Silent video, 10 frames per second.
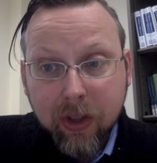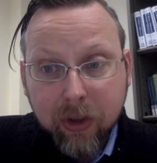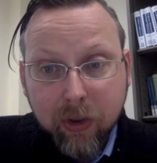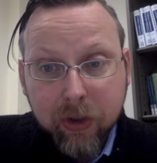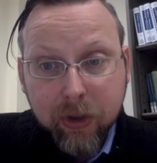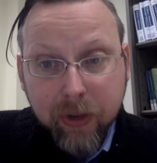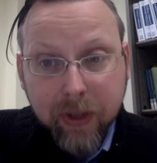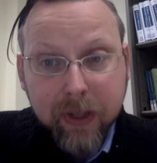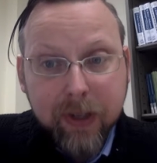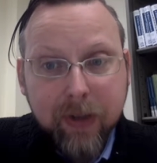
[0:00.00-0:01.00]
you are doing
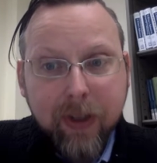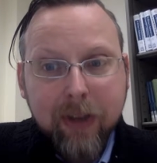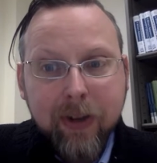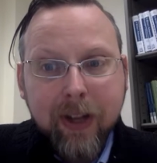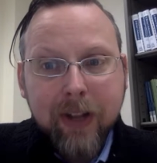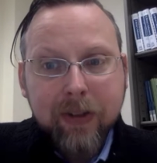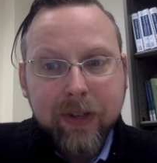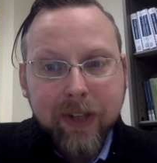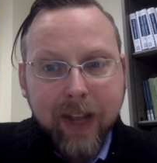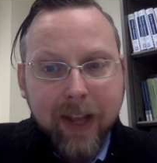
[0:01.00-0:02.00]
this so that you can
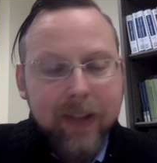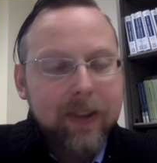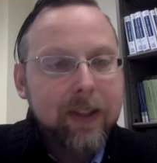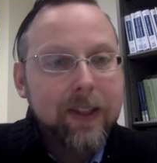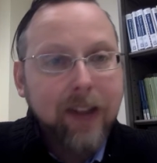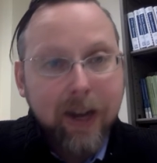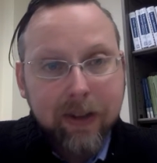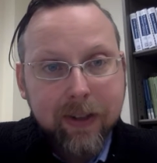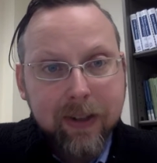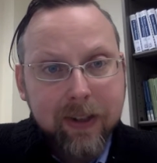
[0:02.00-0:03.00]
understand the
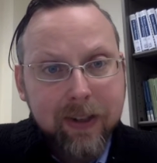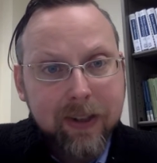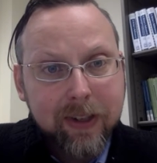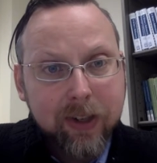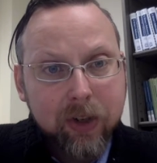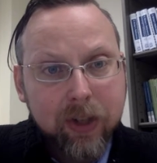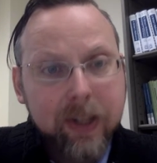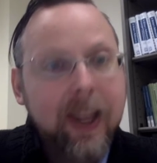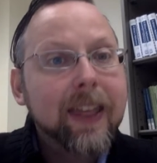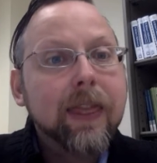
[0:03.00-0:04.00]
style
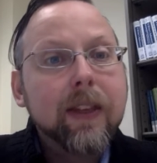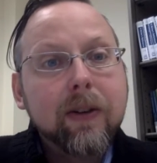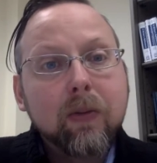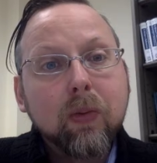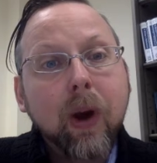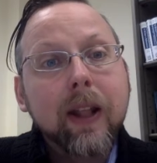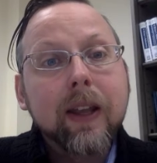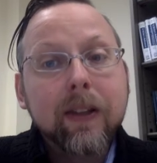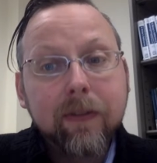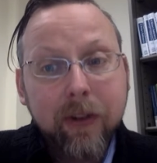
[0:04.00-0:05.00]
decisions and the writing
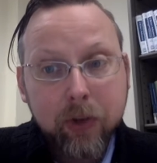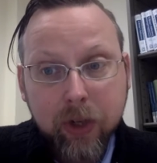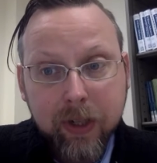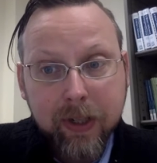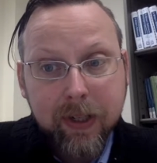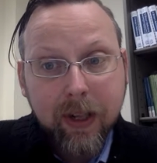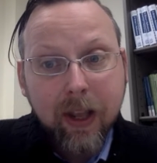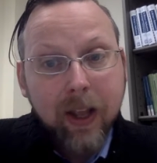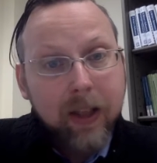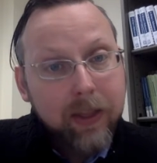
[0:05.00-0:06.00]
conventions
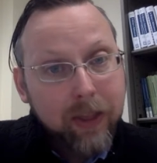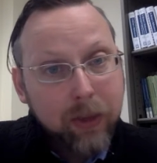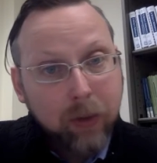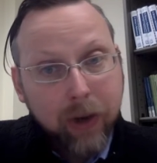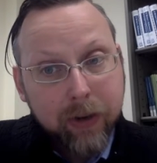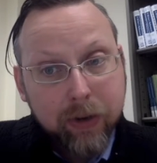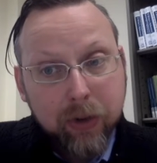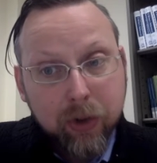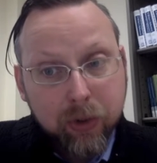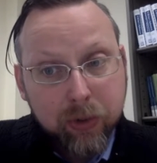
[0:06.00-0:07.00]
that the writers
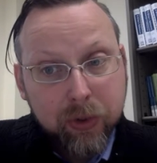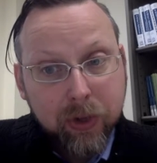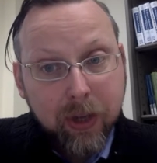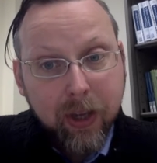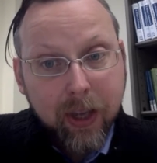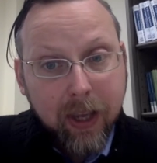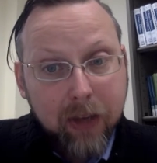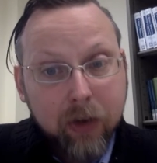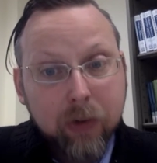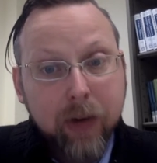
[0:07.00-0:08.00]
used
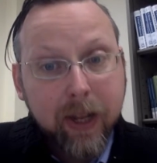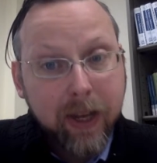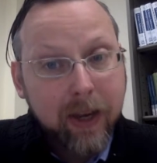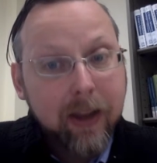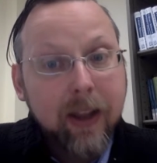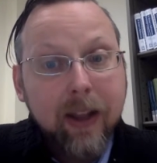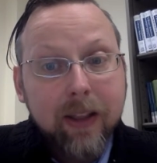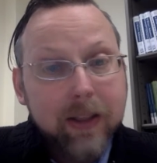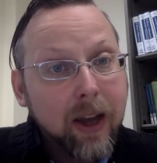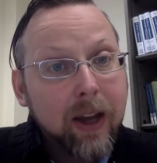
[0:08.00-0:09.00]
in creating
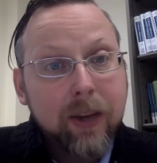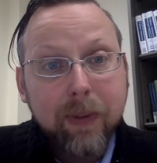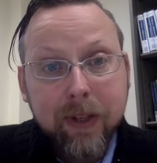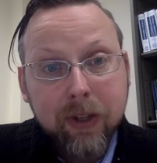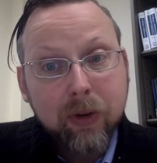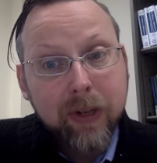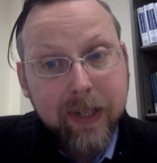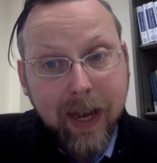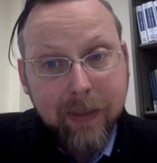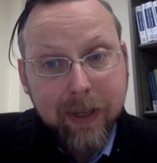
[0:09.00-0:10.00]
the documents you
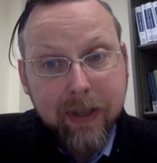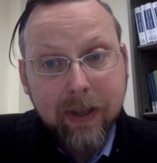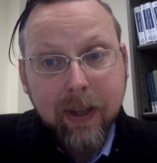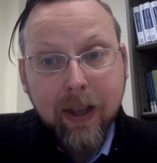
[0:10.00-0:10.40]
examine.